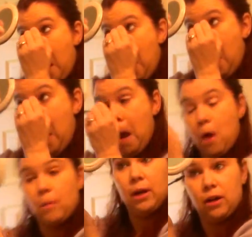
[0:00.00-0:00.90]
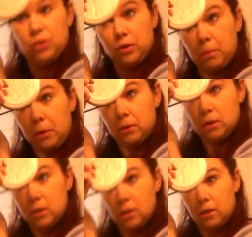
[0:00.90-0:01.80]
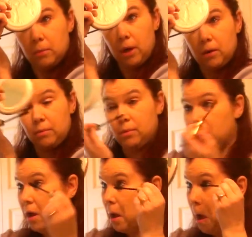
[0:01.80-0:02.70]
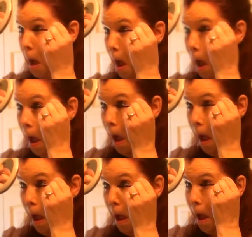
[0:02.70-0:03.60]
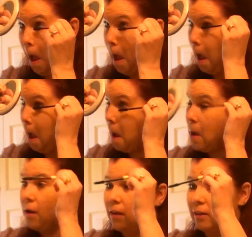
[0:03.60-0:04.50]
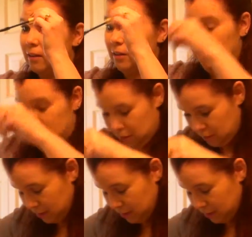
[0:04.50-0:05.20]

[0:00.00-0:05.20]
18. Oh my gosh, you can barely see it on the bottom. 17. 16. 15.